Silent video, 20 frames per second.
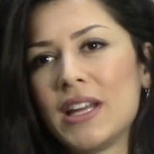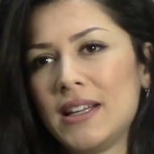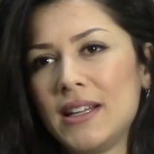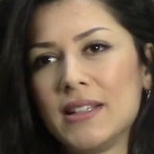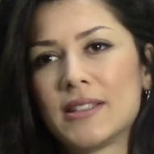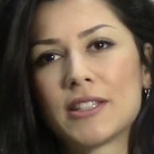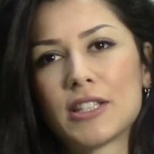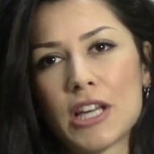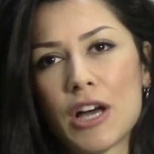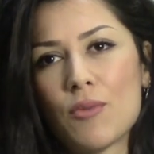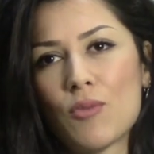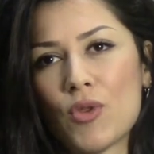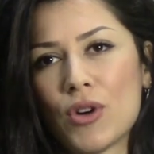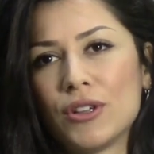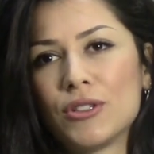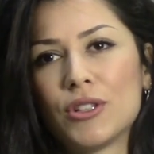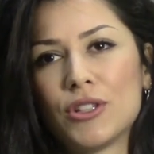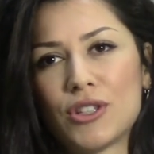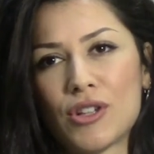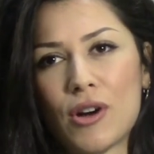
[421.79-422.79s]
they need
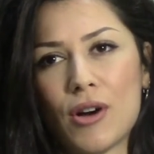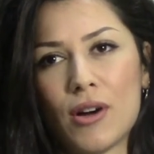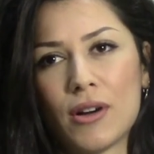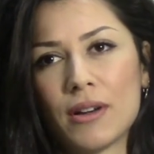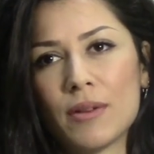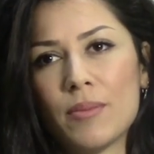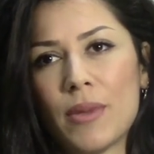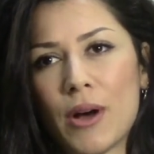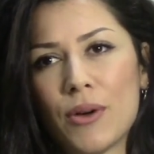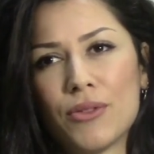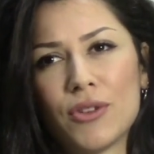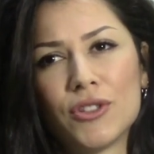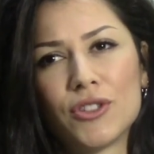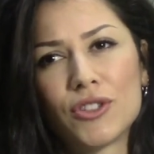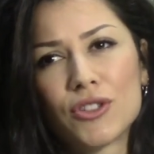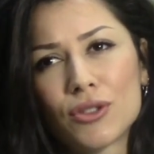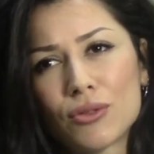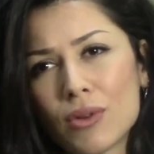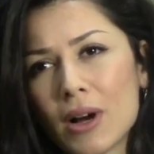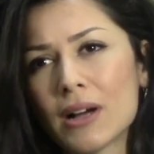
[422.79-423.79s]
someone to talk about the
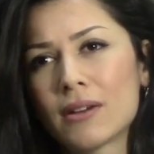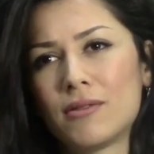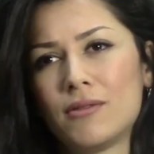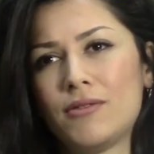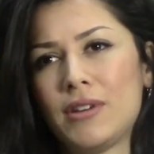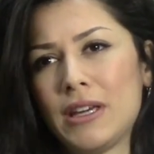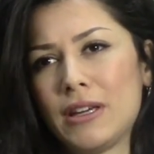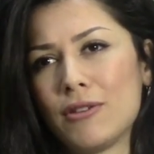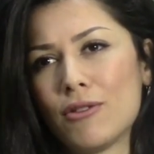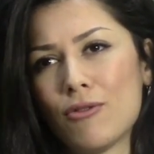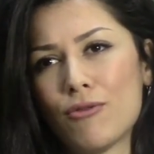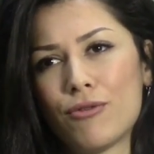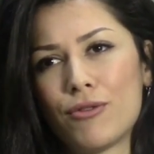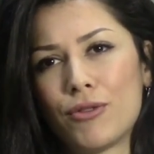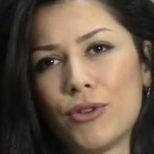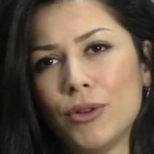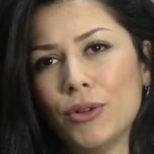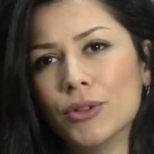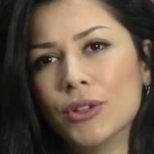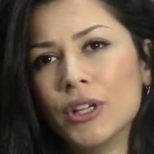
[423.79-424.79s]
struggle they go
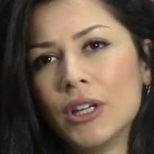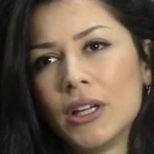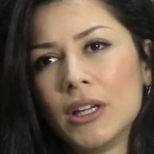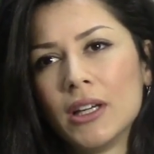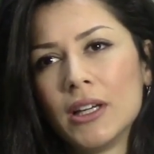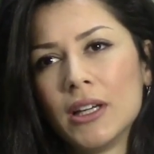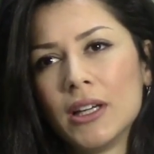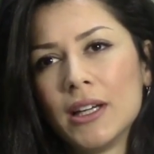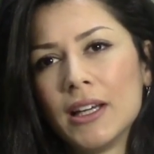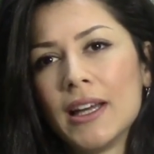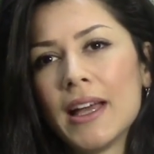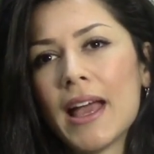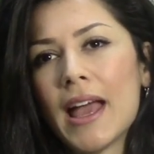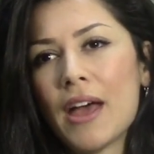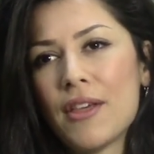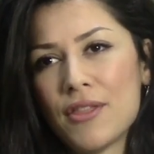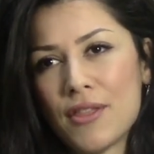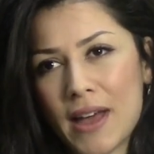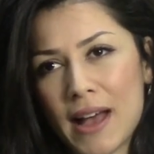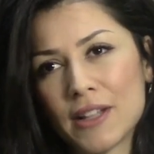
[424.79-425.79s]
through.
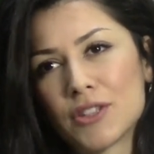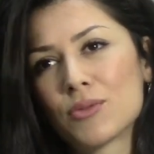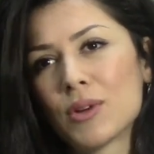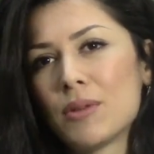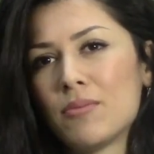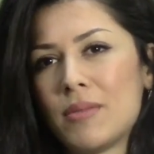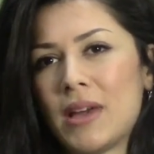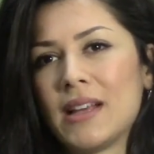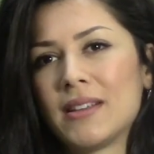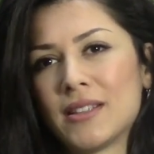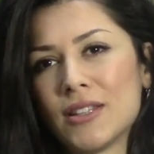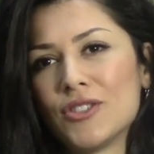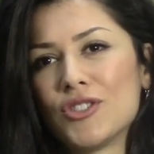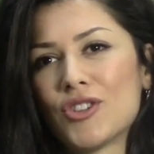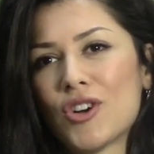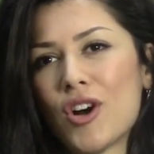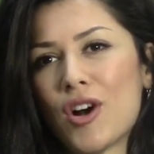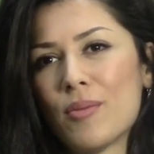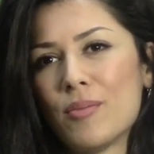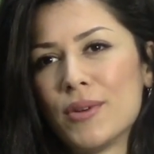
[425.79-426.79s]
And that's what makes
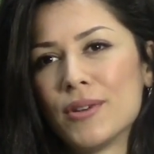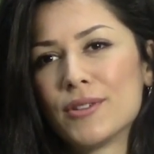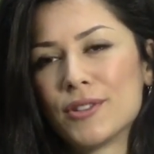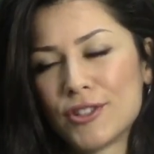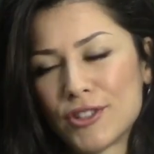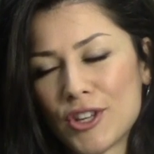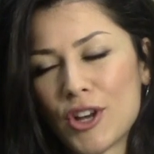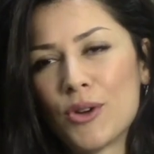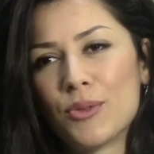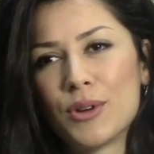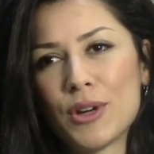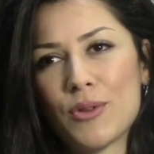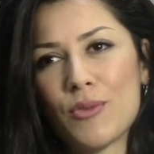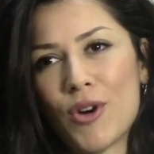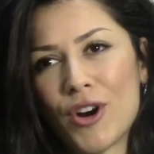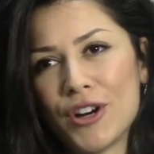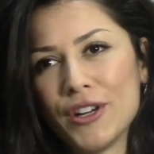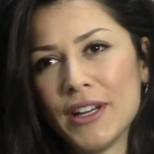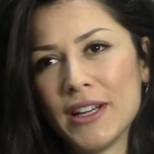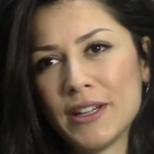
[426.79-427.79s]
this job so
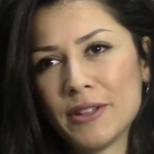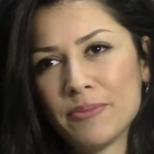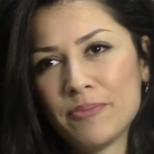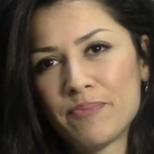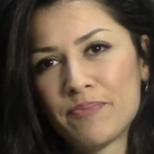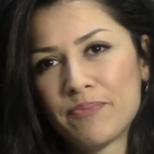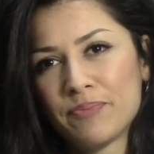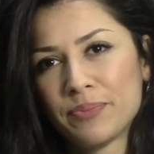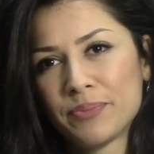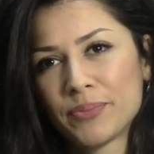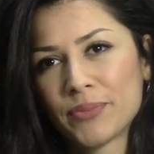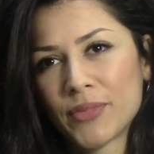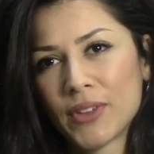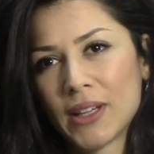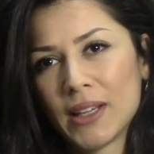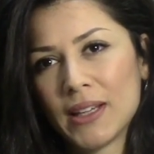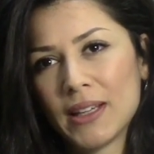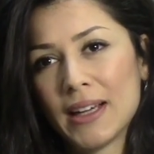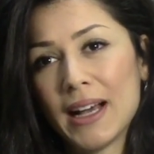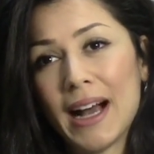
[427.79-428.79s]
rewarding.
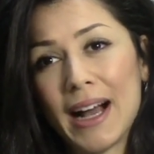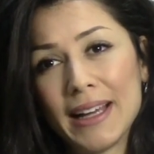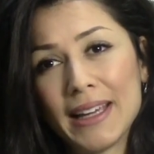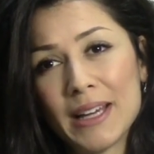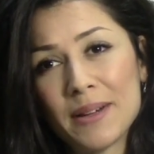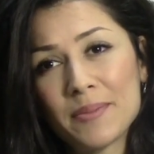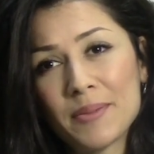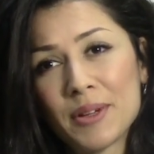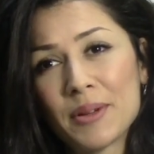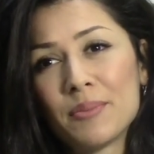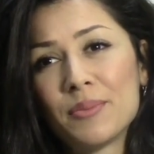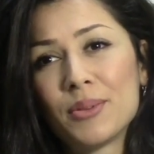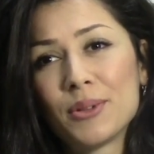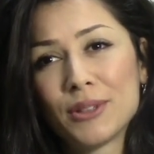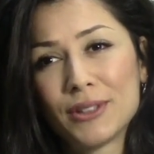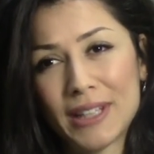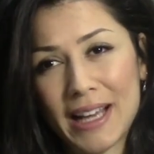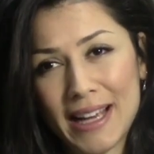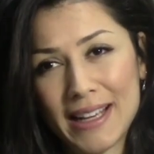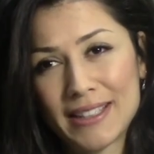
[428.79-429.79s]
I am
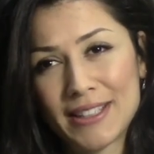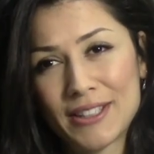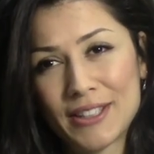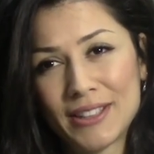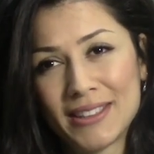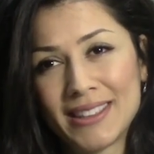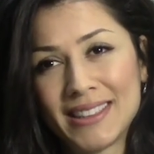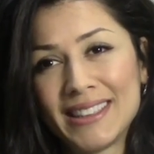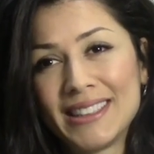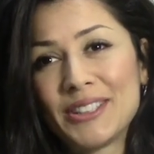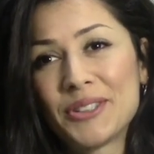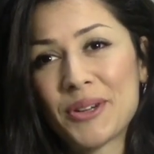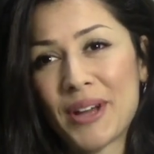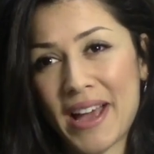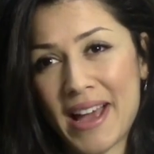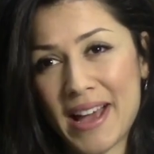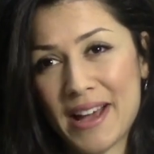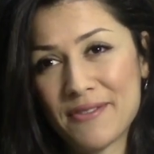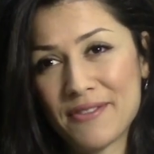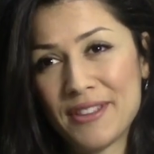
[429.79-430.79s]
blessed to
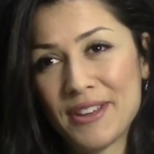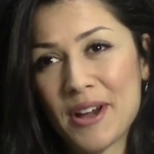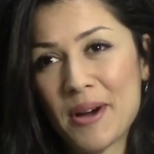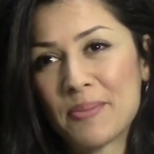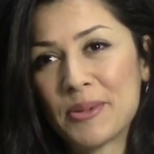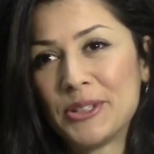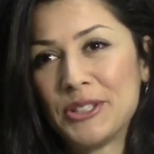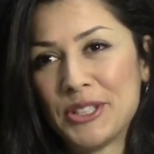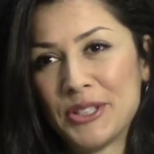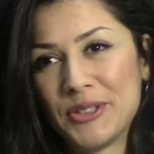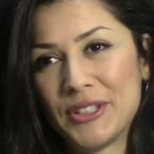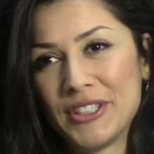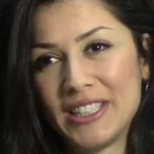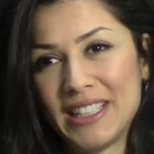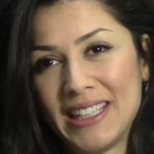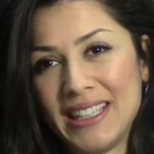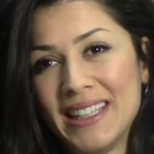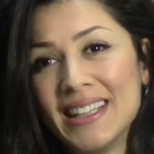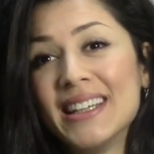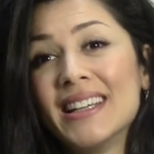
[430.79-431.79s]
have the
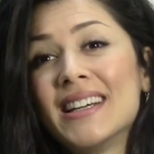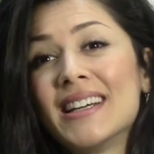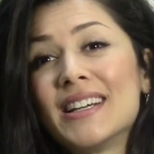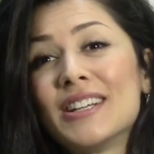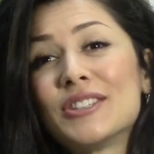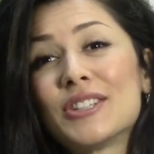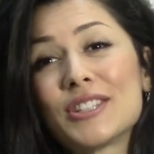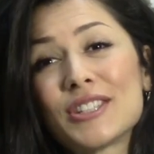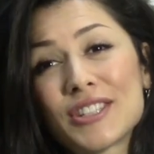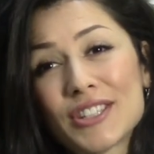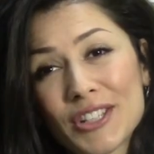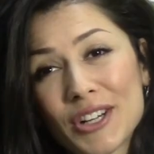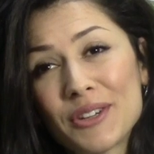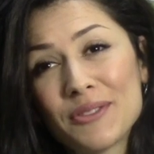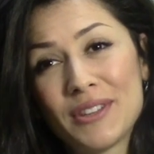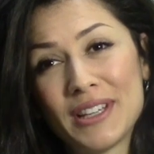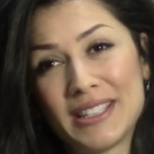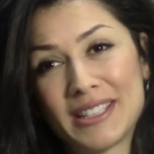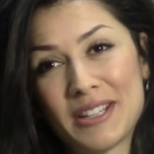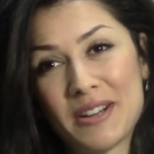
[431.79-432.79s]
opportunity to
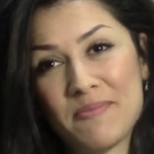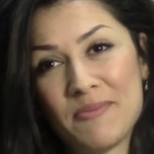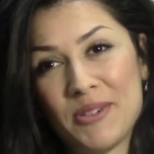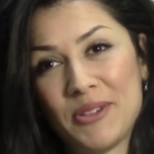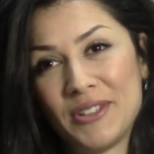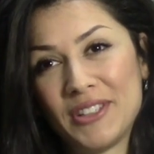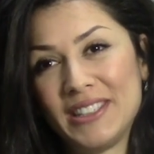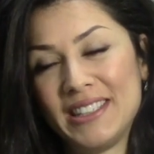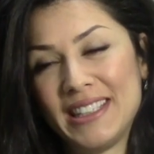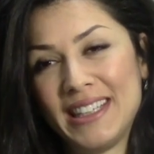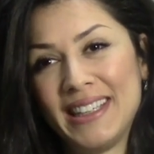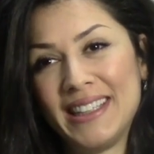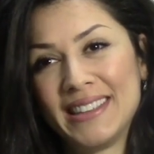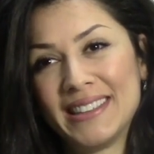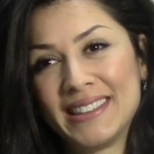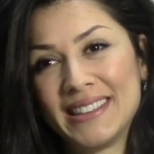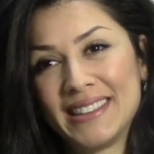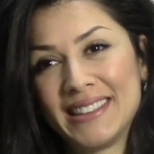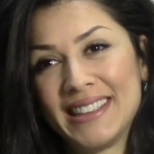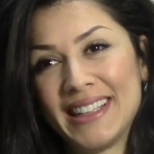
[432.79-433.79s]
serve this community
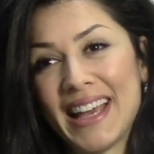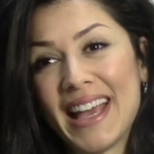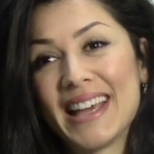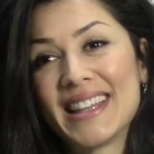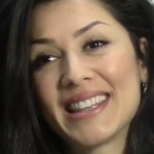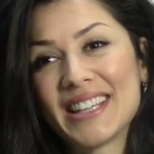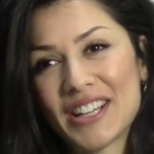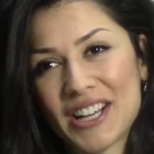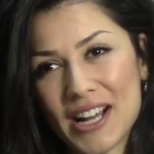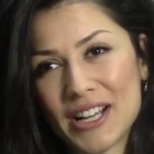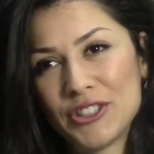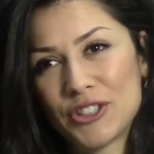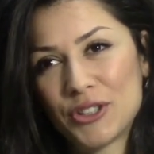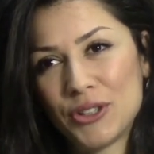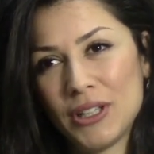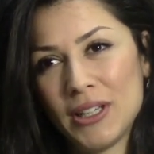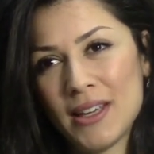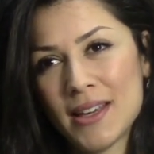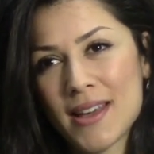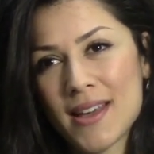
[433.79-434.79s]
and the
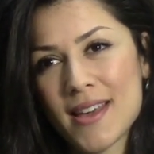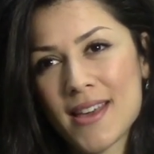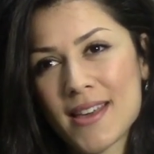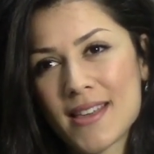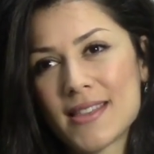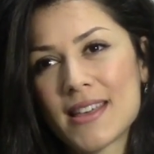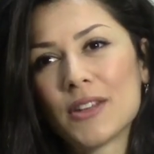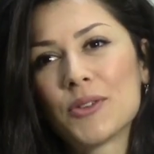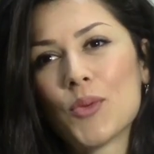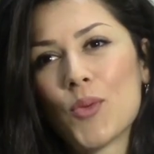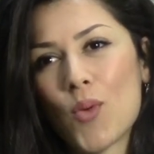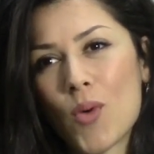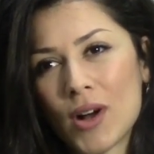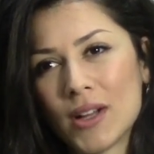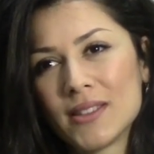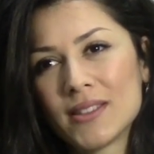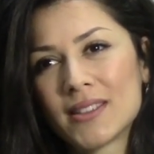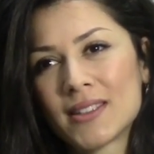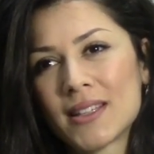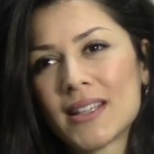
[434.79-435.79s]
country that
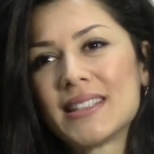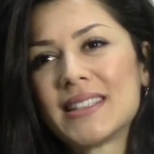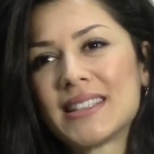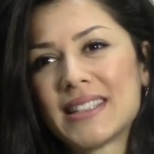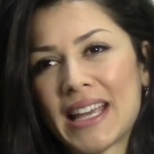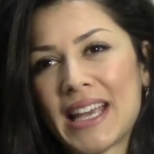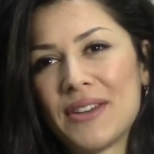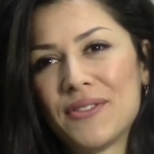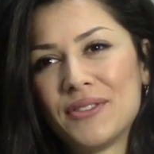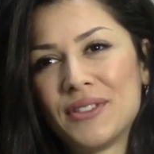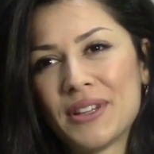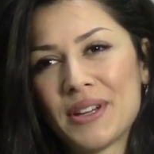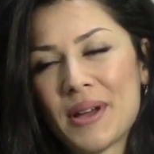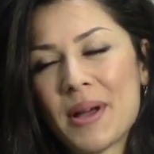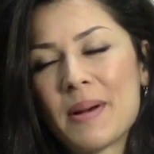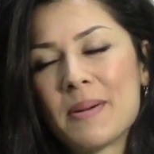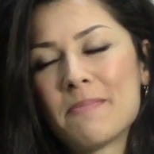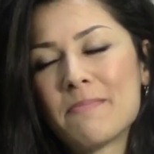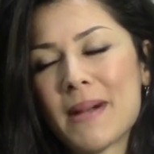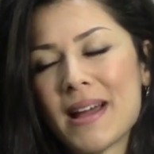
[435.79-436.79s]
once saved
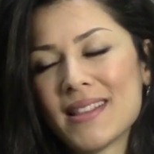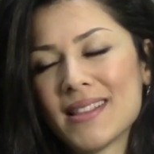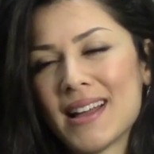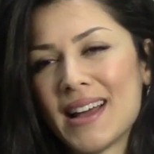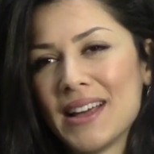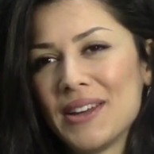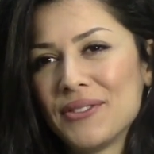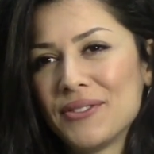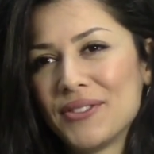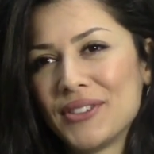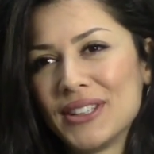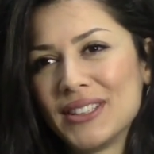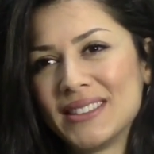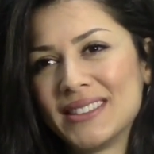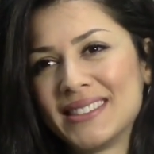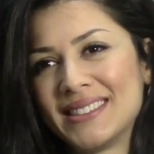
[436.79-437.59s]
my life.